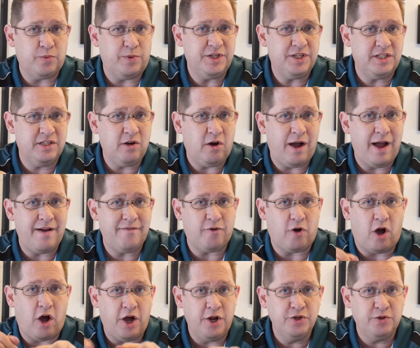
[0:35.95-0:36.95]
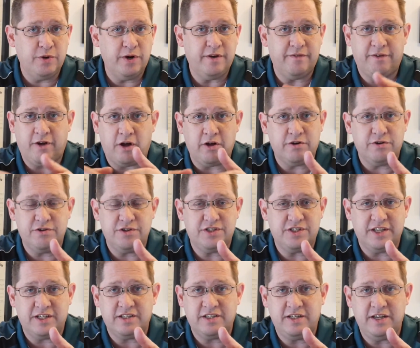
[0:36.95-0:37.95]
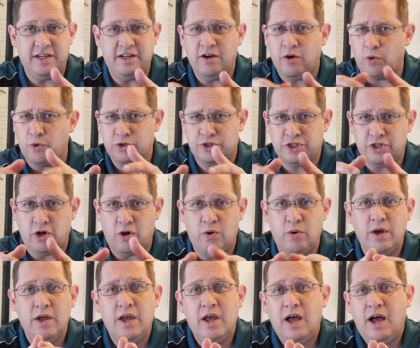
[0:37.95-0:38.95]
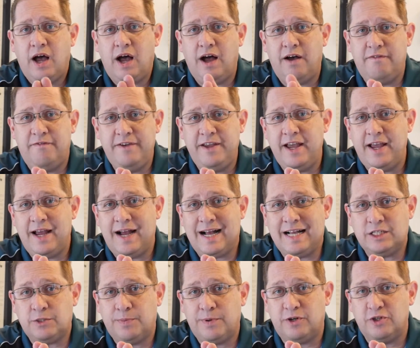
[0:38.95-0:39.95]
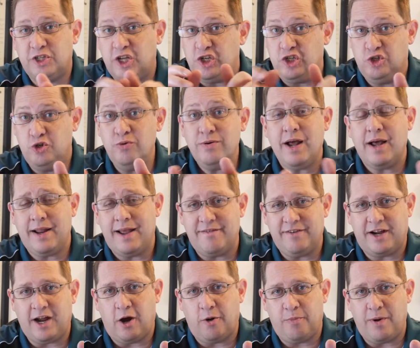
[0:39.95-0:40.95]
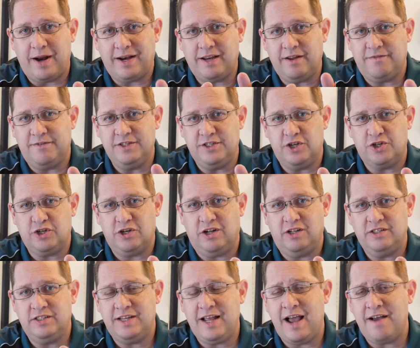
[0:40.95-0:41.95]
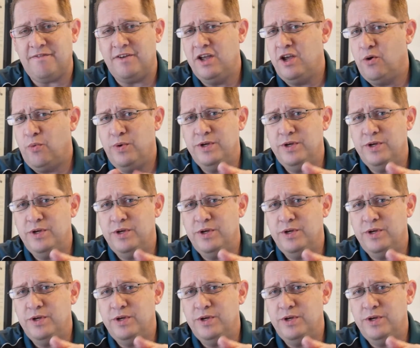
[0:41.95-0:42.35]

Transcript: We still have 100 of 160 or so uh, VA hospitals that do not have a chiropractic physician on staff.